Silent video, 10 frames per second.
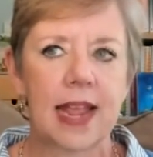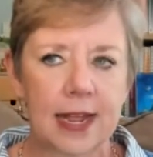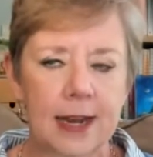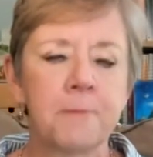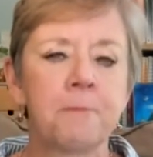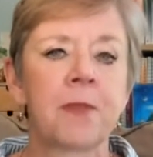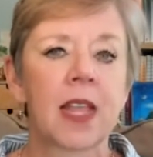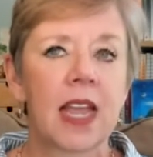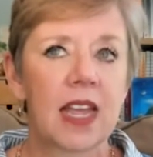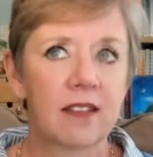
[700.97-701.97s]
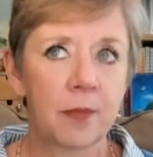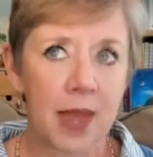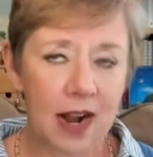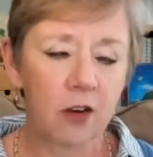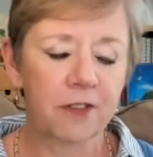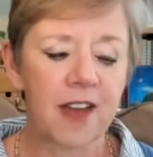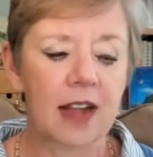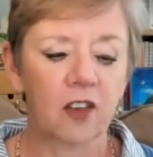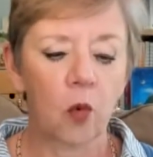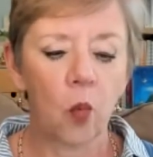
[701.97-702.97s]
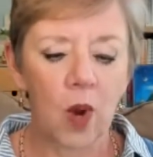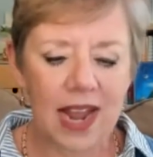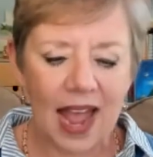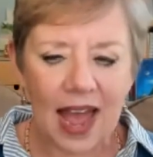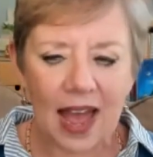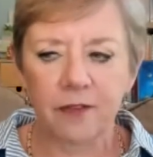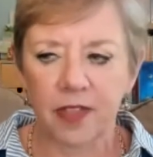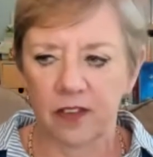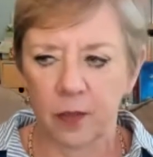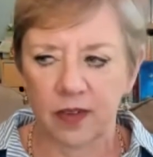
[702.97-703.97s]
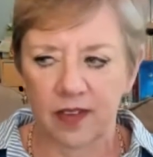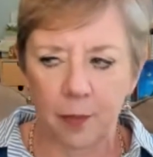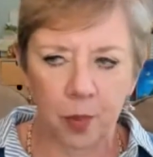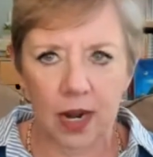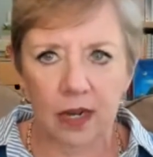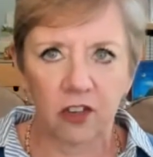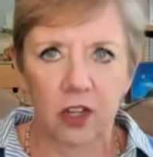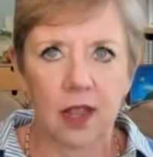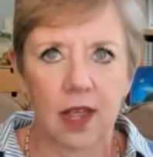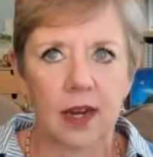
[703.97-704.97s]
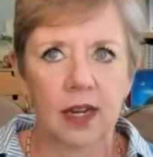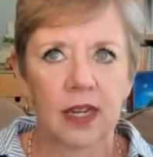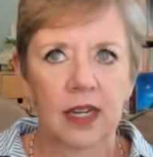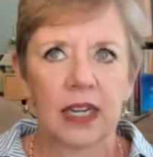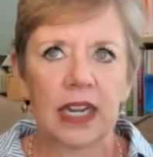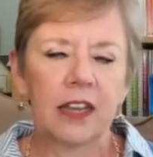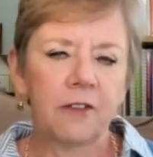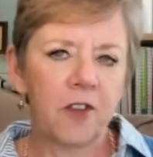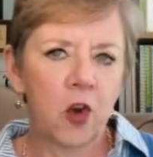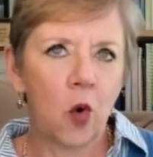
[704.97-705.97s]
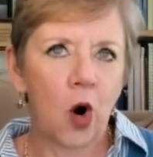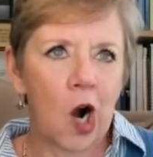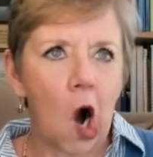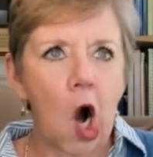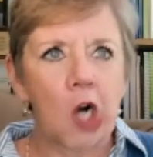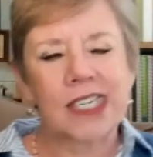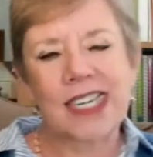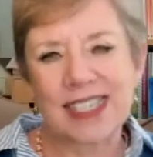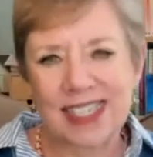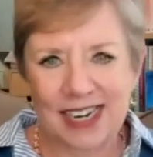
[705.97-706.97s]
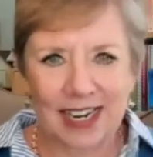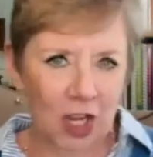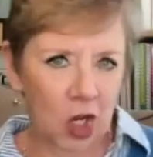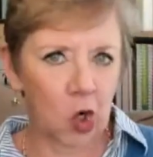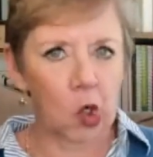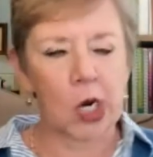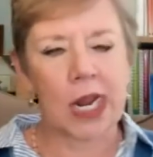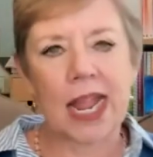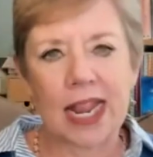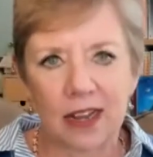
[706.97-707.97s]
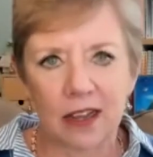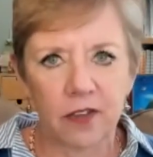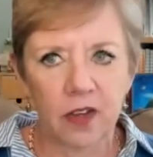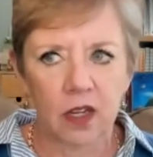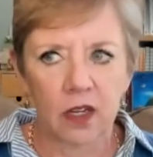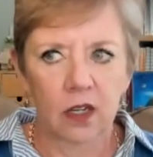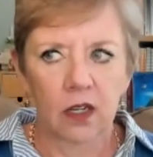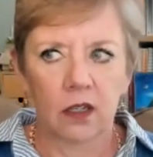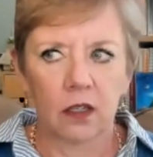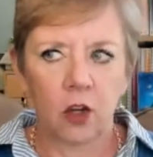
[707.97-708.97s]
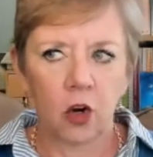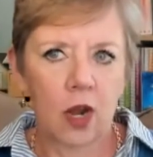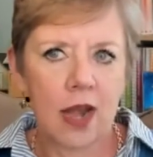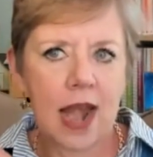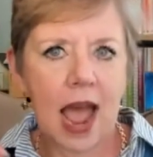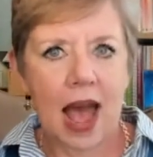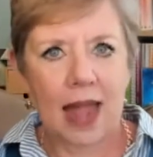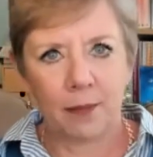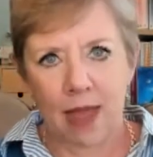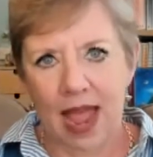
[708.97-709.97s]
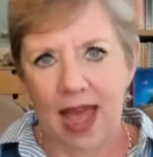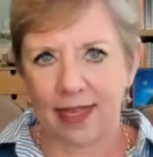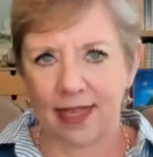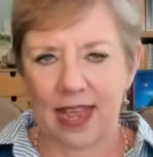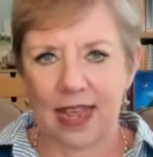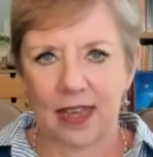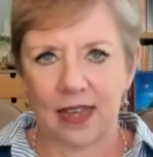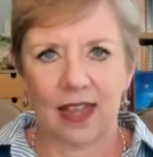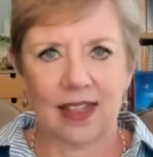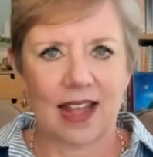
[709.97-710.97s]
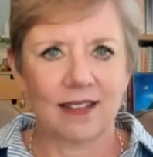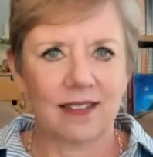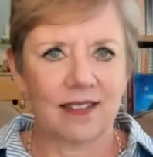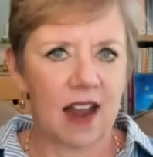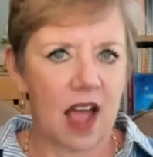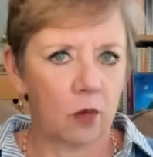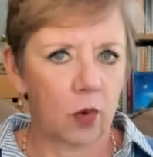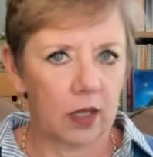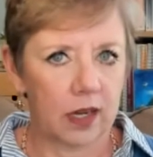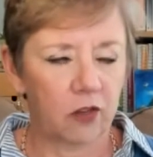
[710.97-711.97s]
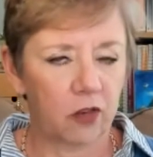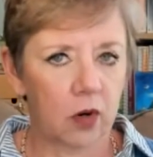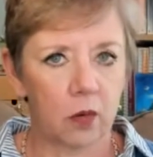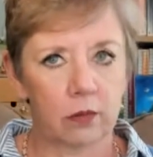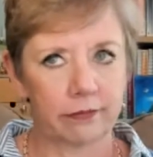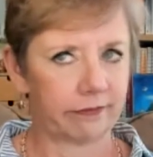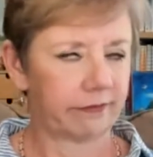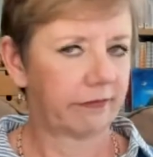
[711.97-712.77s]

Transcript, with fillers: And as a matter of fact, we have this misapprehension that if you're artistic and you're creative, you're not mathy and that's not really true.